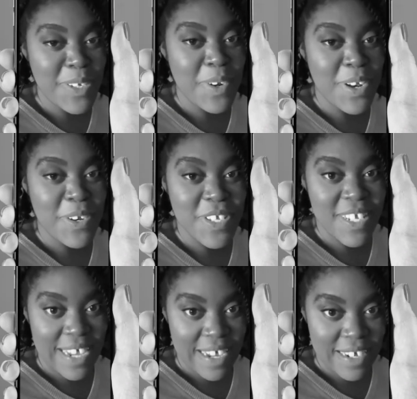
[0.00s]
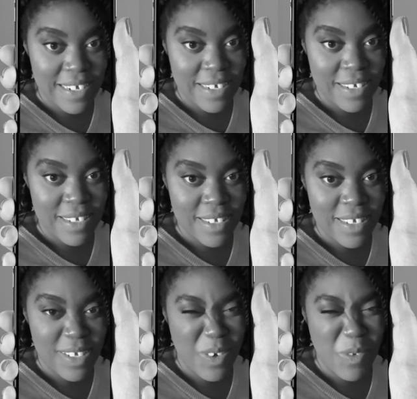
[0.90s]
I don't understand.
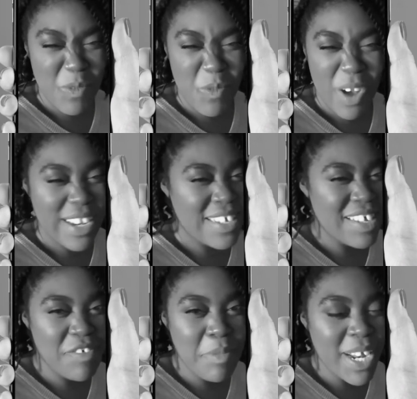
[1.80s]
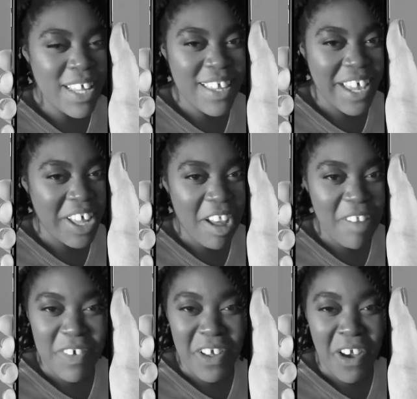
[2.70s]
Why does everybody like
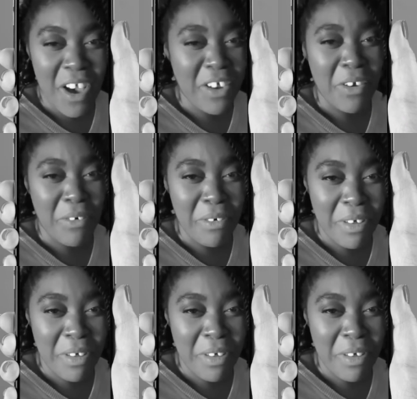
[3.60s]
avocado?